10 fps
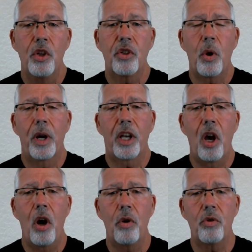So, a
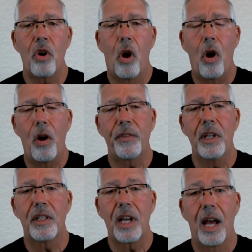coach
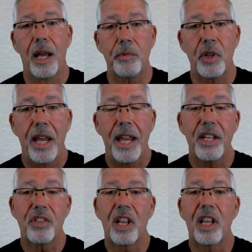oftentimes
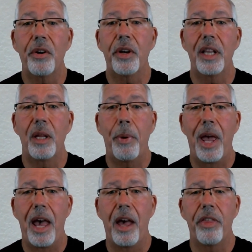is clearing the
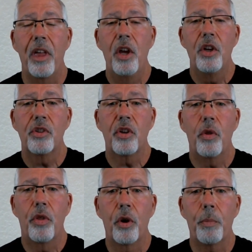path
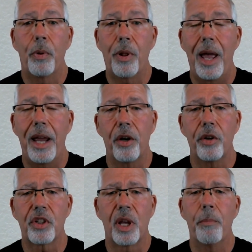so their
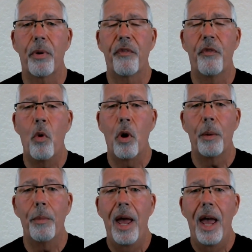players can
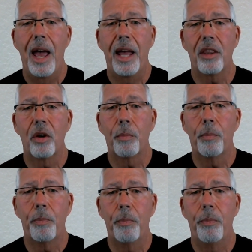perform at their
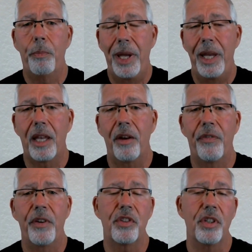peak
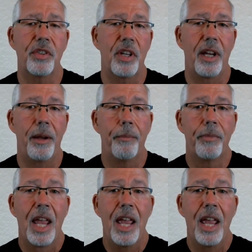efficiency.